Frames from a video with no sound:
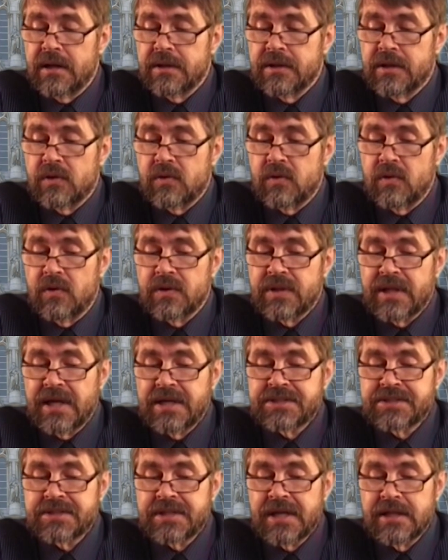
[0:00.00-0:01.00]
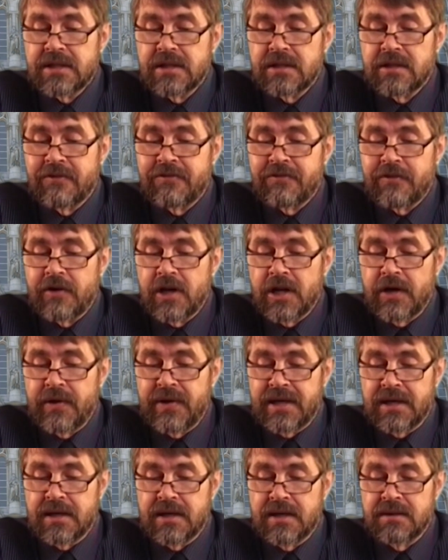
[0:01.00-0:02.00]
the court has stated the
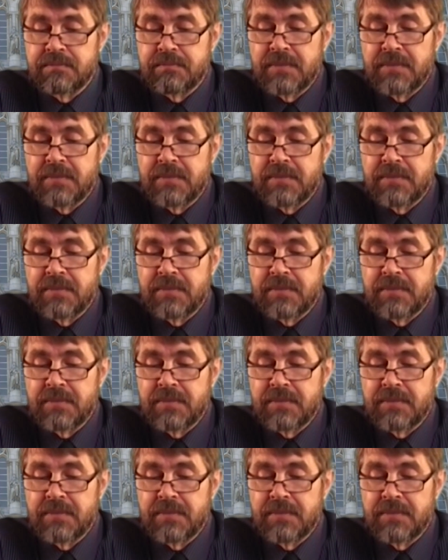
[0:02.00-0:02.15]
following: